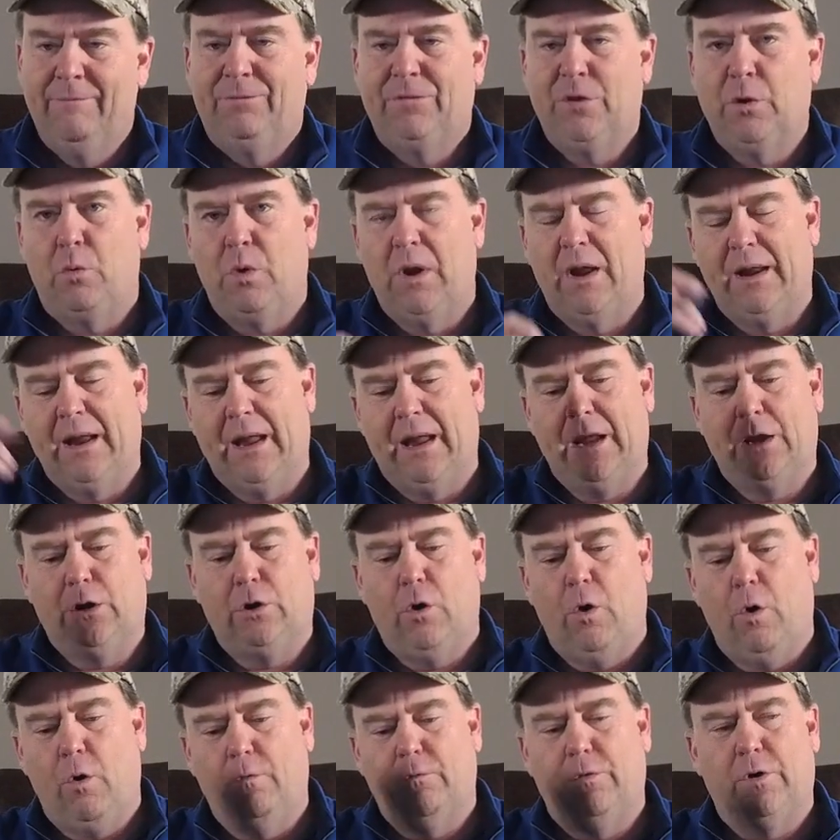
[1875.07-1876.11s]
To run a
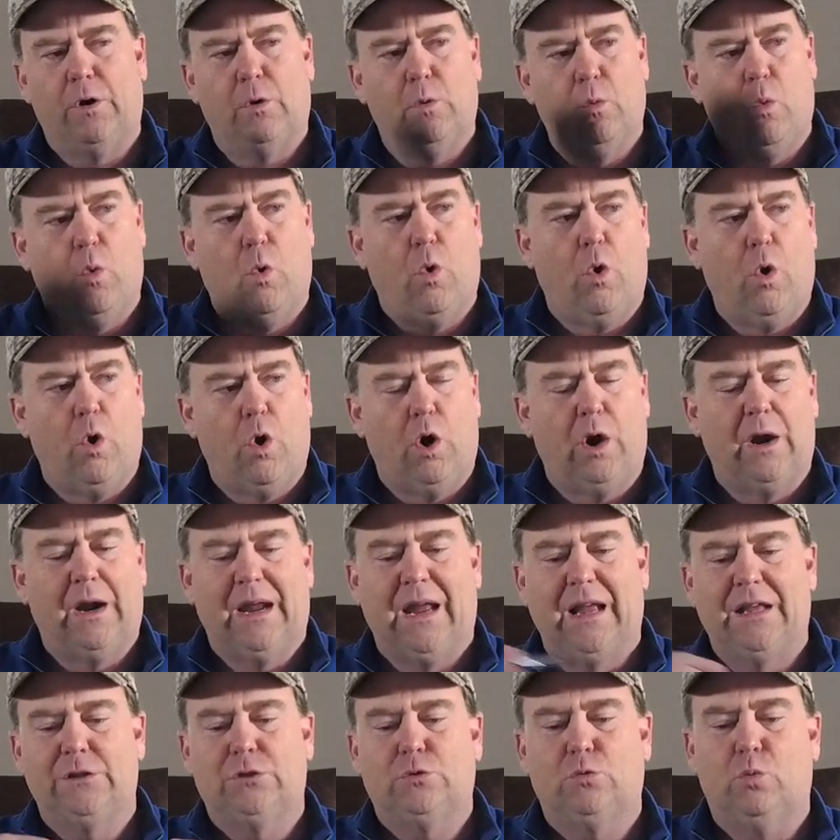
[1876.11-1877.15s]
covert war
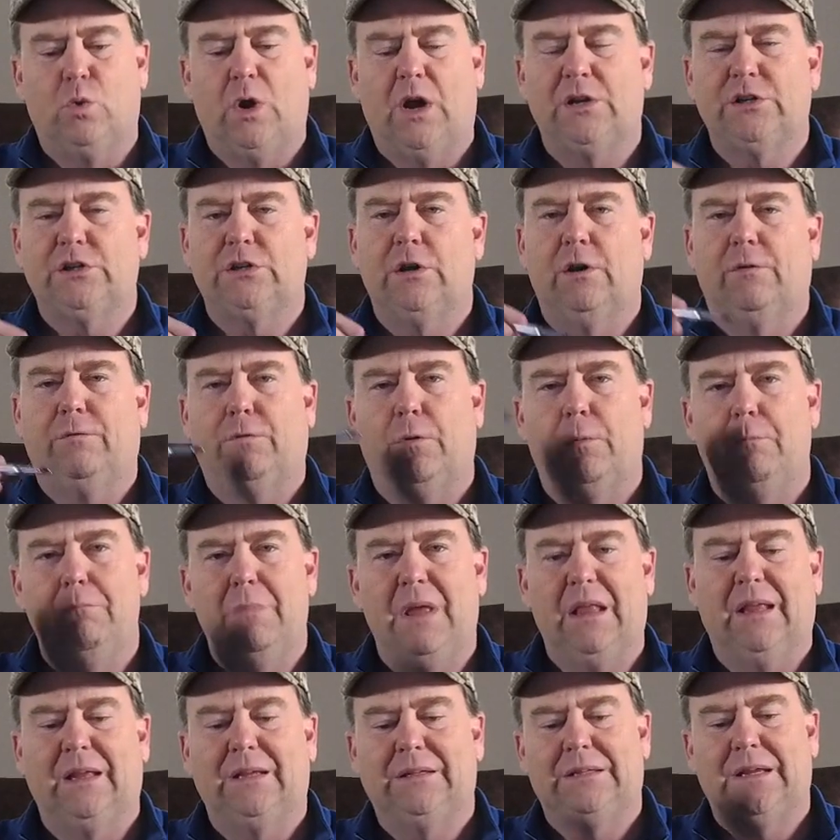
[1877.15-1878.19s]
against Russia for
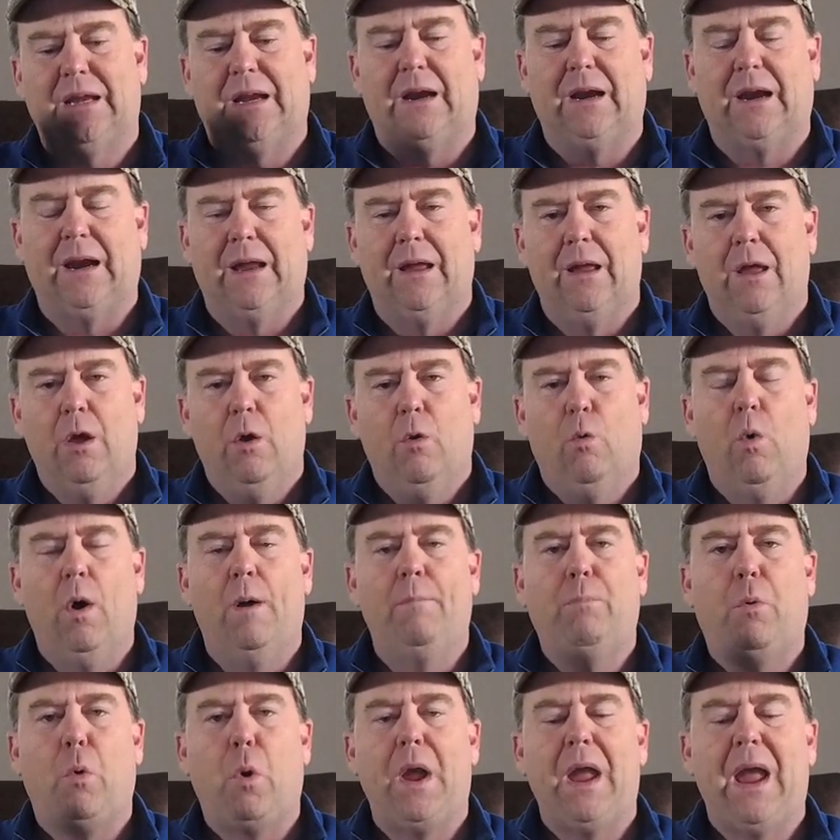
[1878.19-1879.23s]
military.
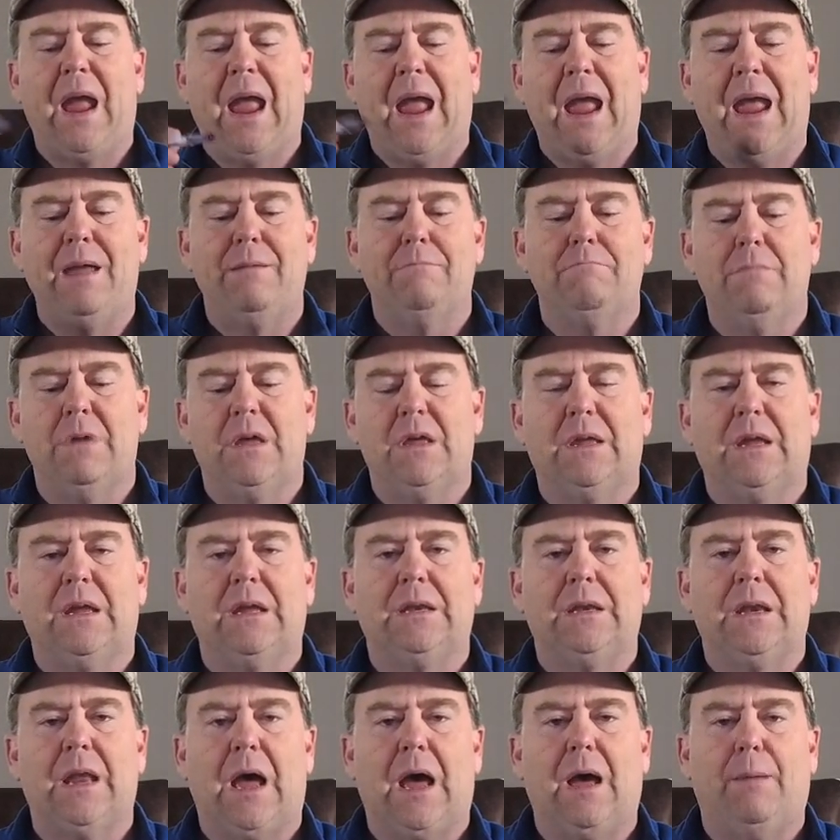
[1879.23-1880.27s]
$1.8
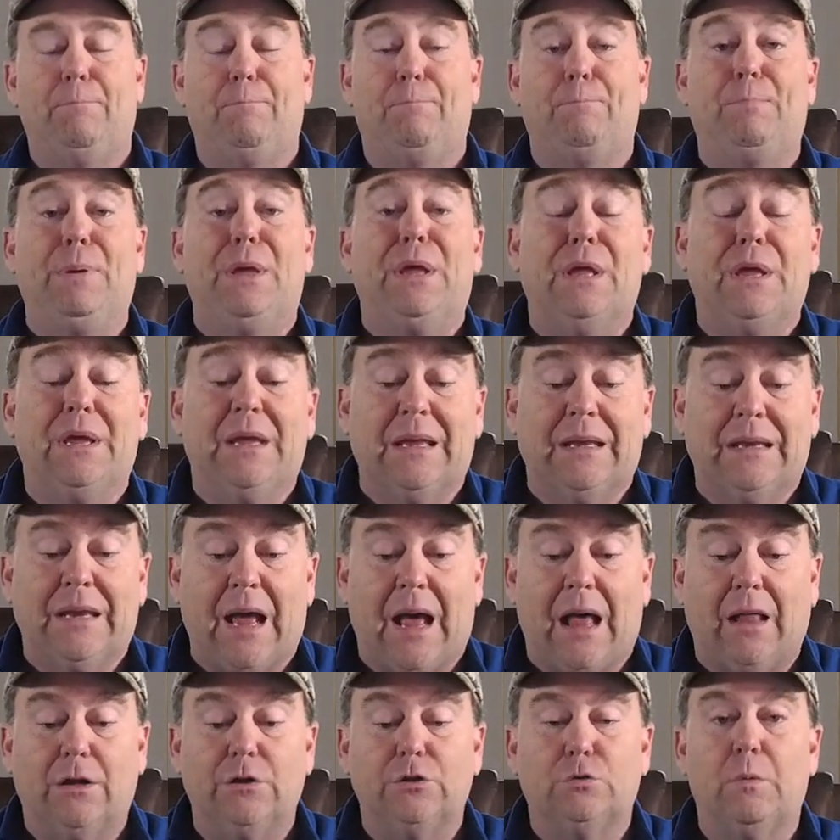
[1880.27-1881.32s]
million, billion
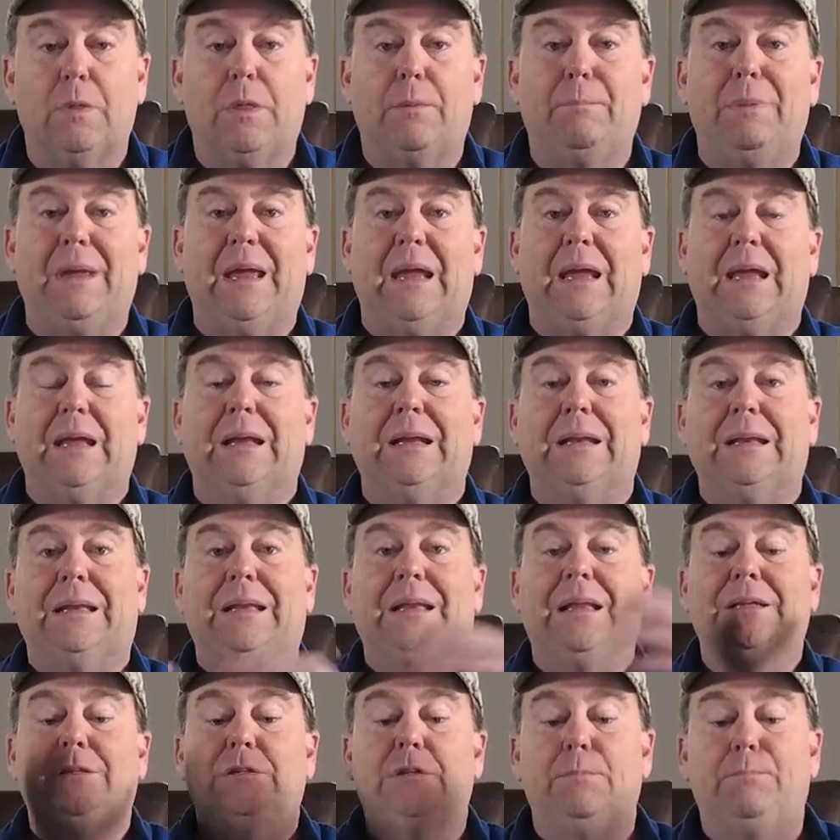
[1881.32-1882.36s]
dollars with a B
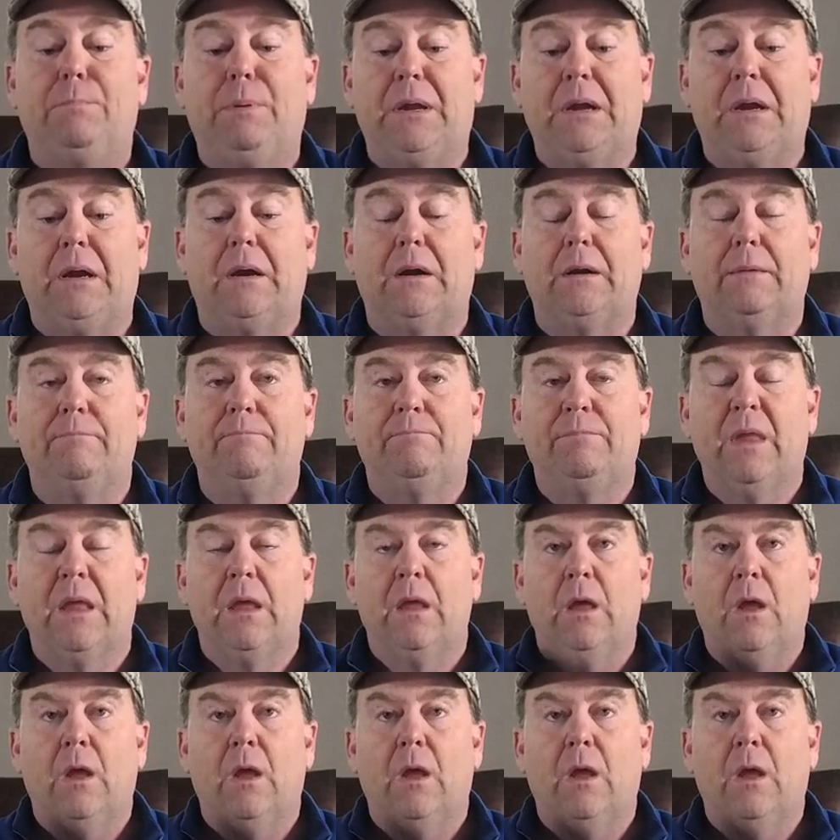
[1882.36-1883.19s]
disappeared.